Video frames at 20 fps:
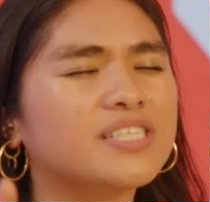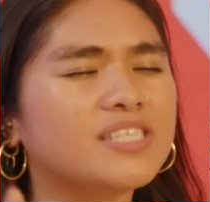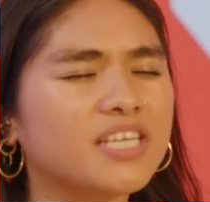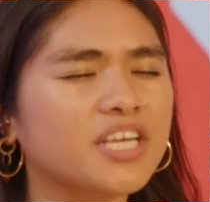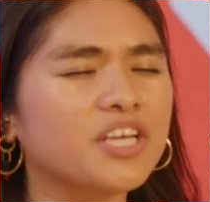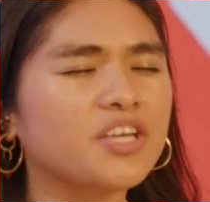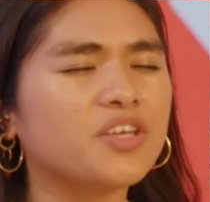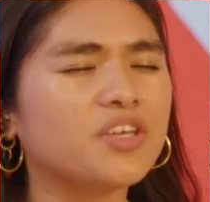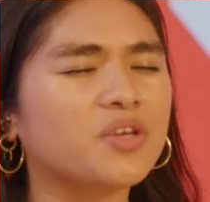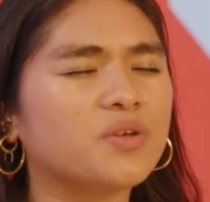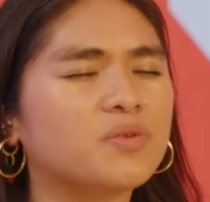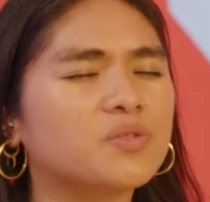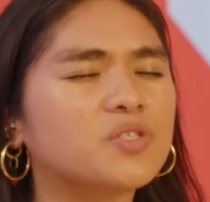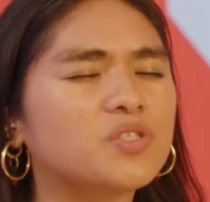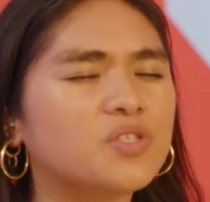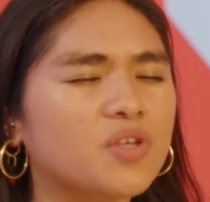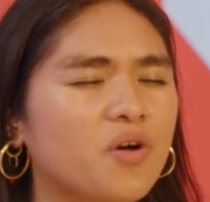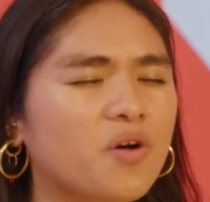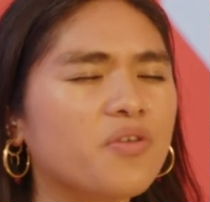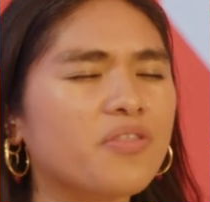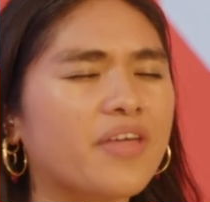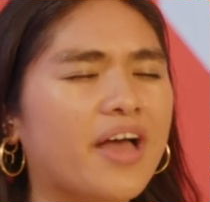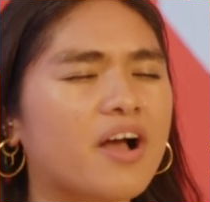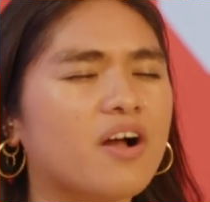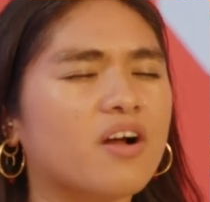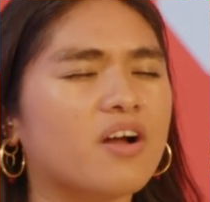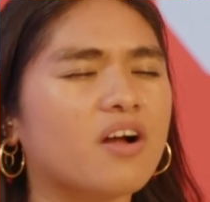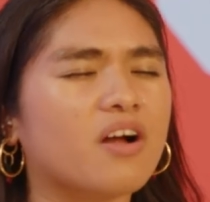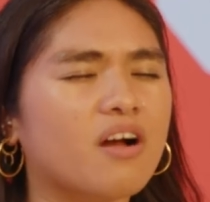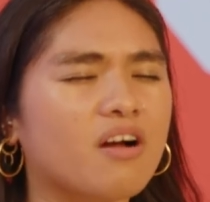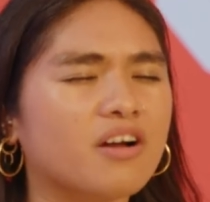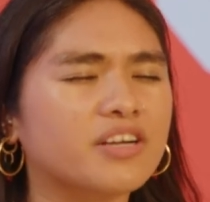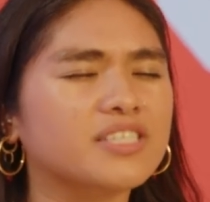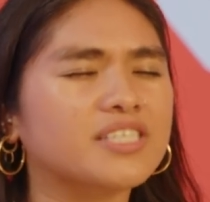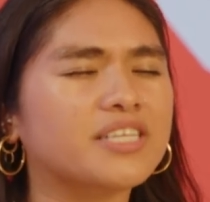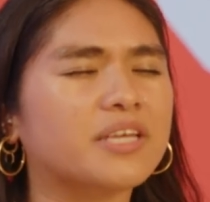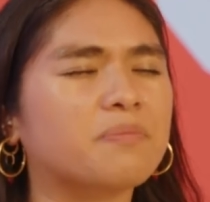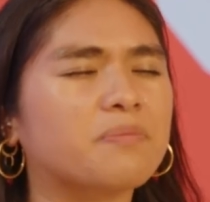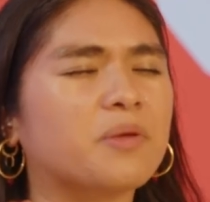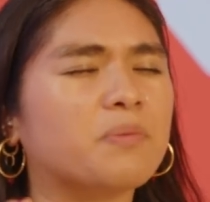We seek you so that our
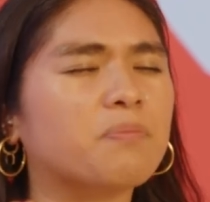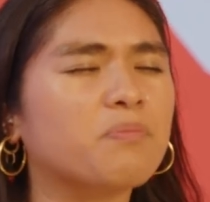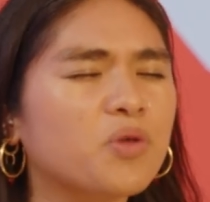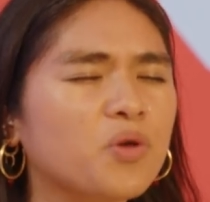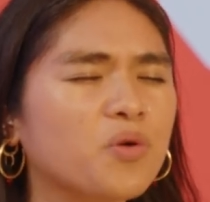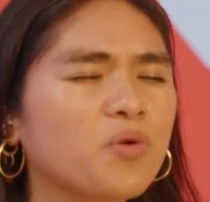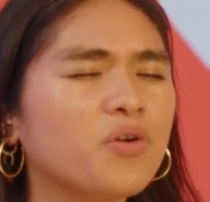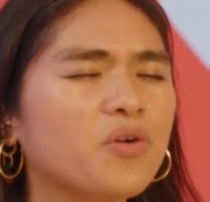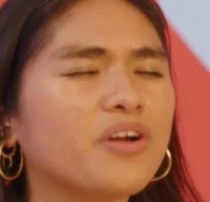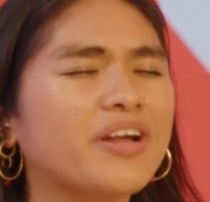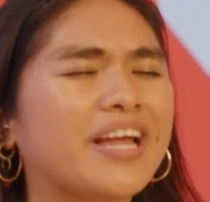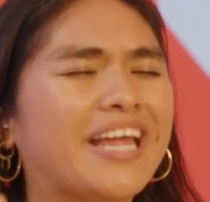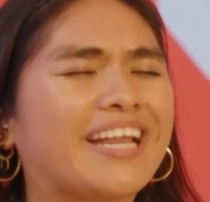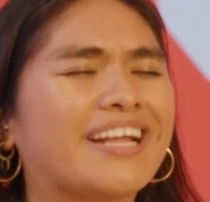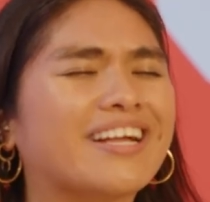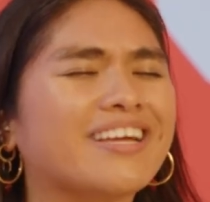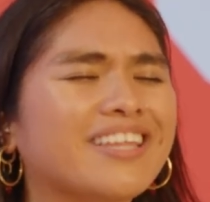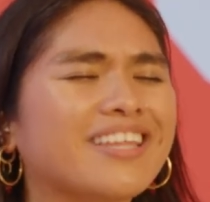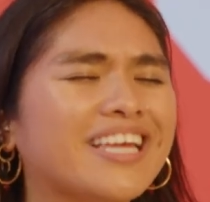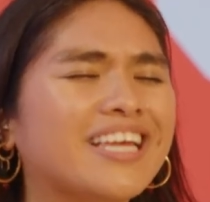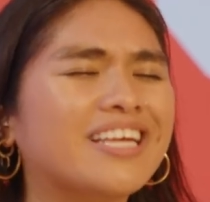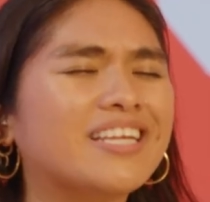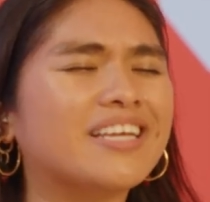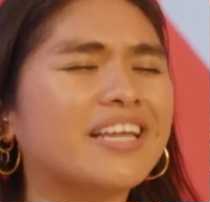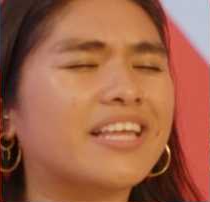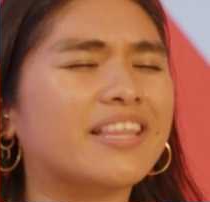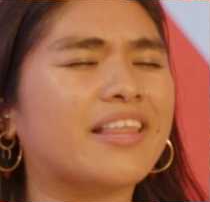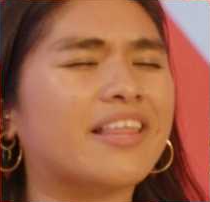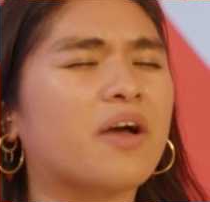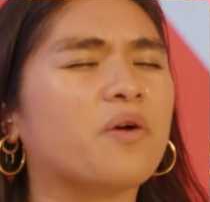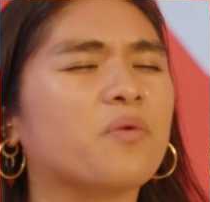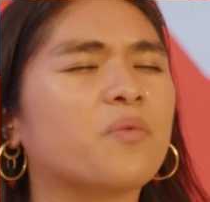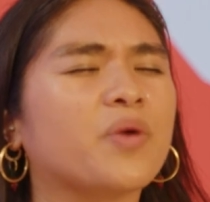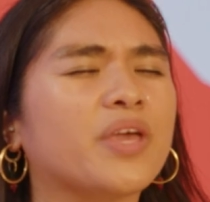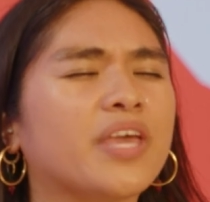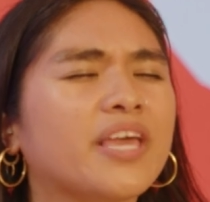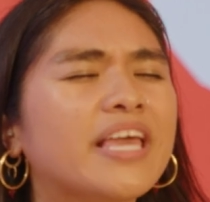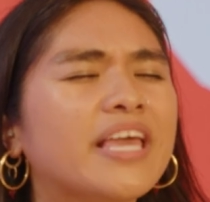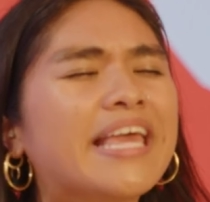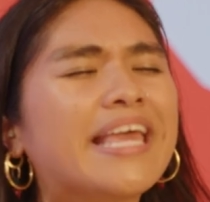hearts can be pure and clean and that
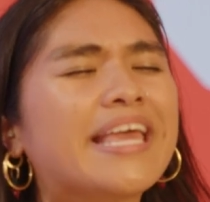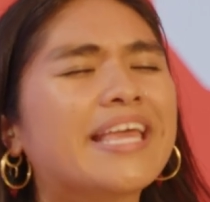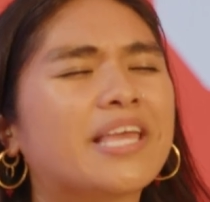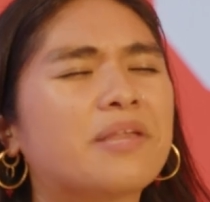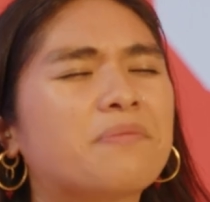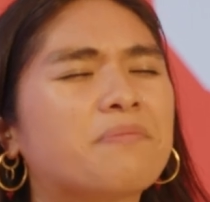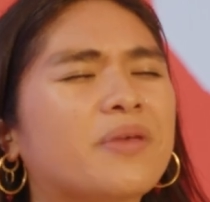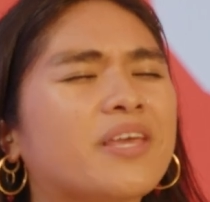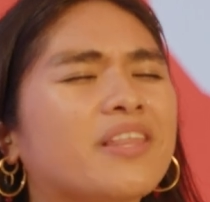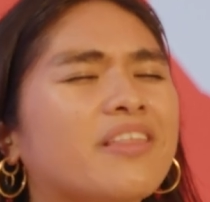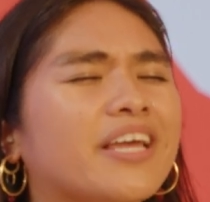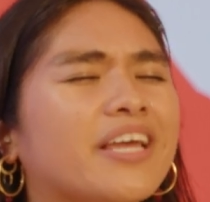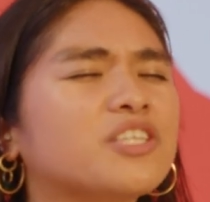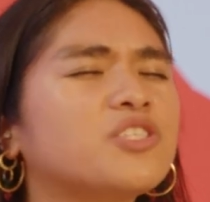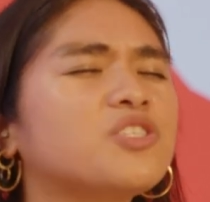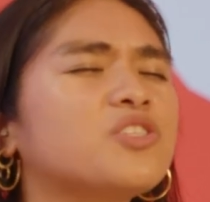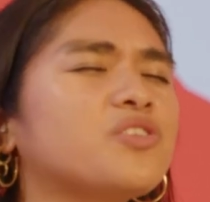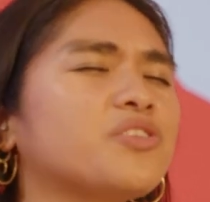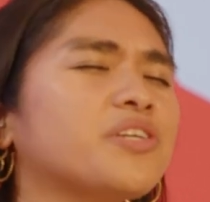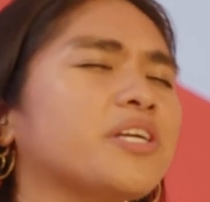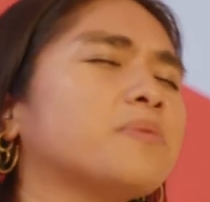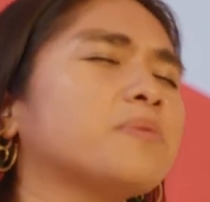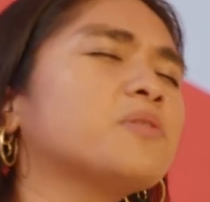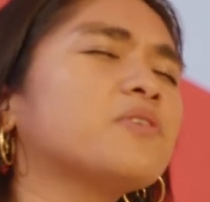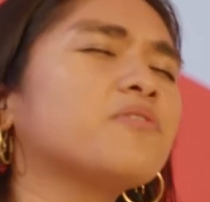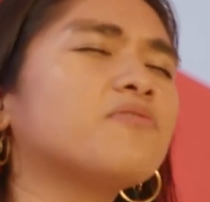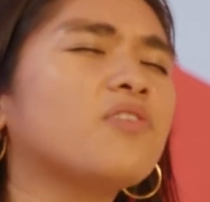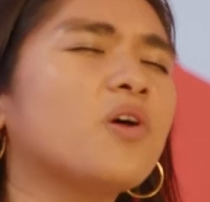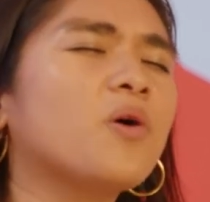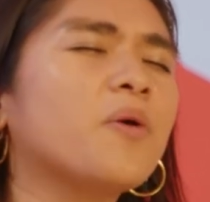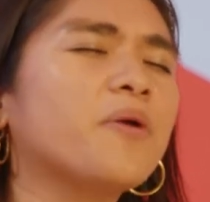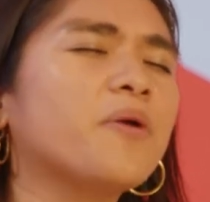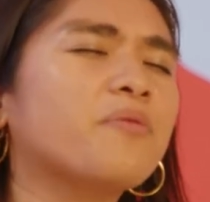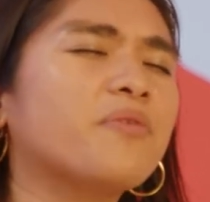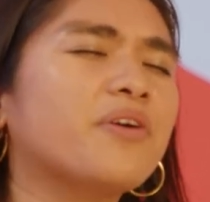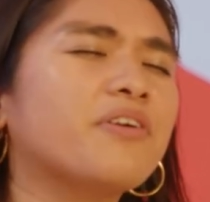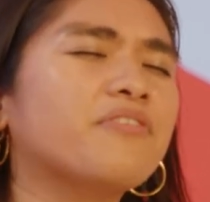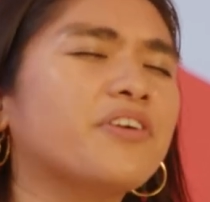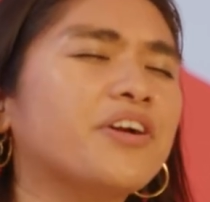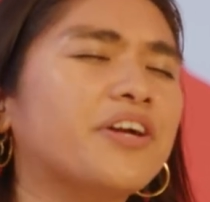we can be like streams of
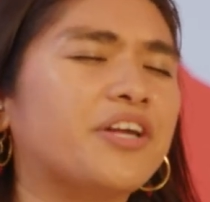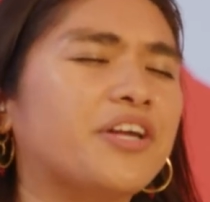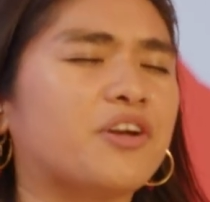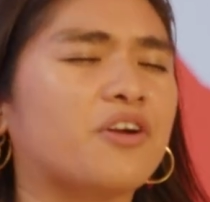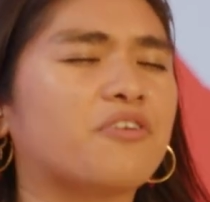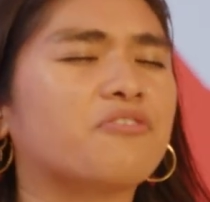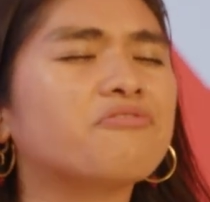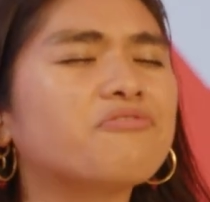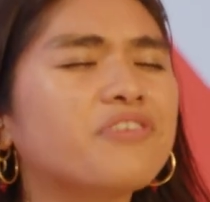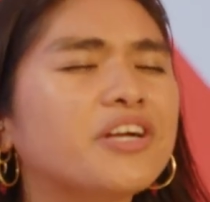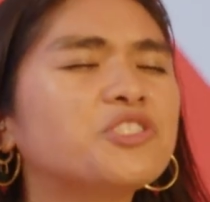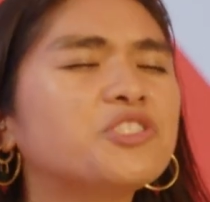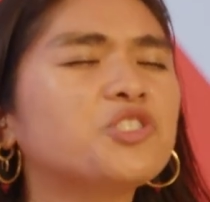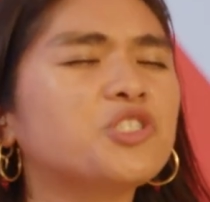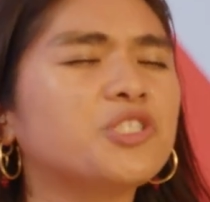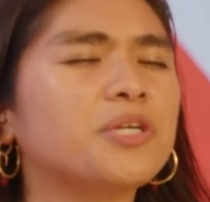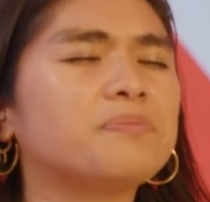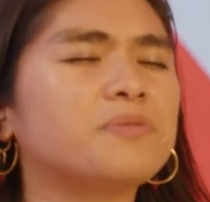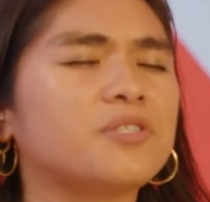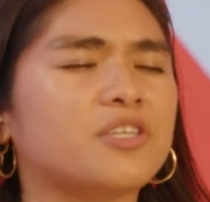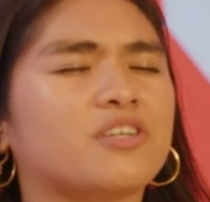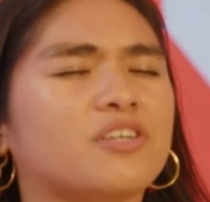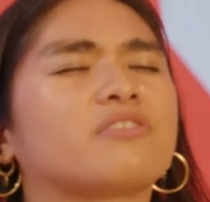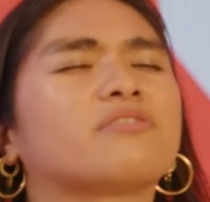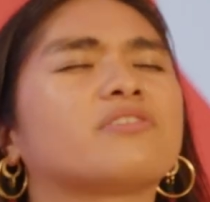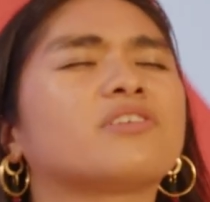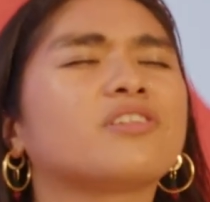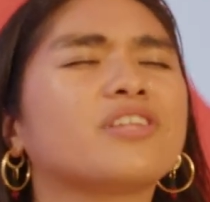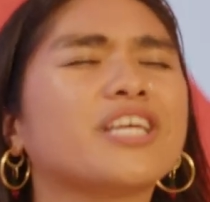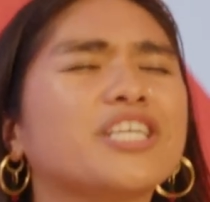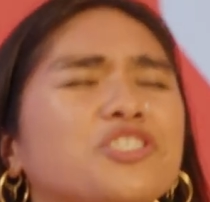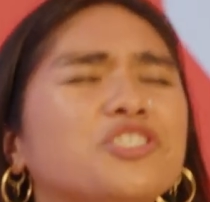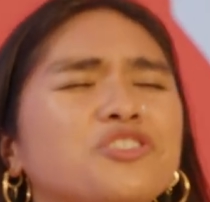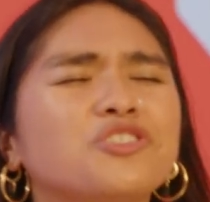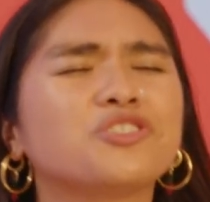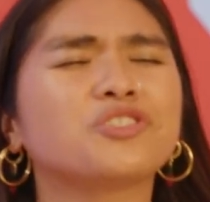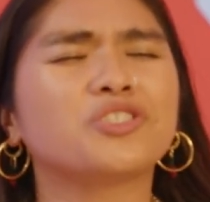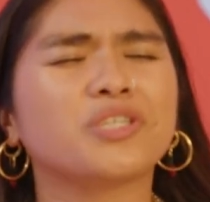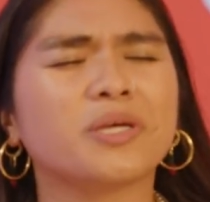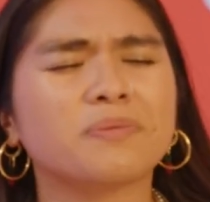flowing river in our friendships, in our
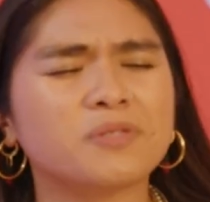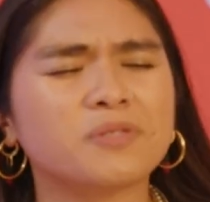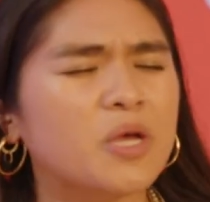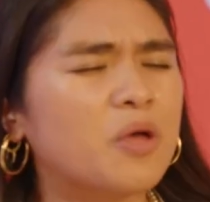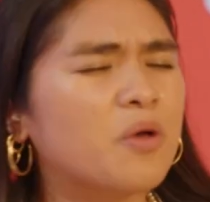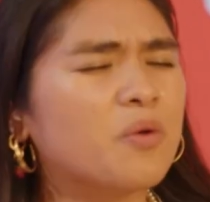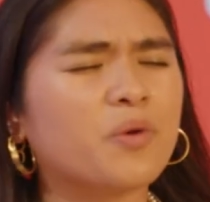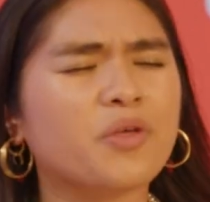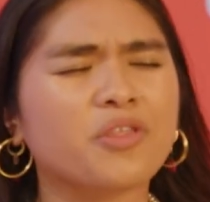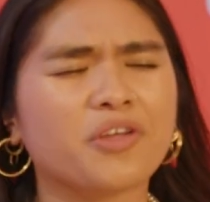relationships,